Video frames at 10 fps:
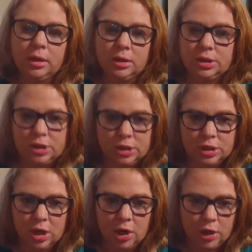there's
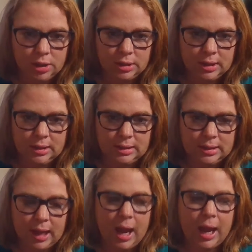stars in the
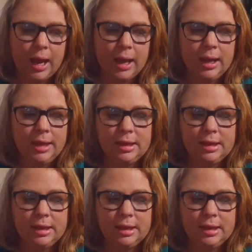sky